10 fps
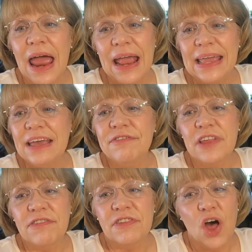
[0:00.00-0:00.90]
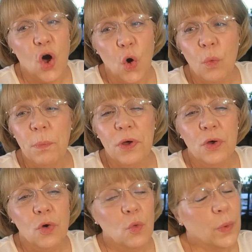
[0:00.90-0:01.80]
and gives us the hope
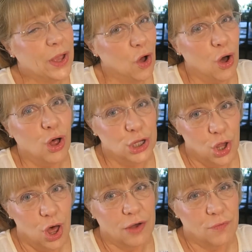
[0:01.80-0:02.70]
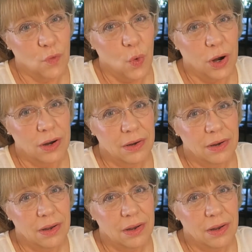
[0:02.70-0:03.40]
we all long for.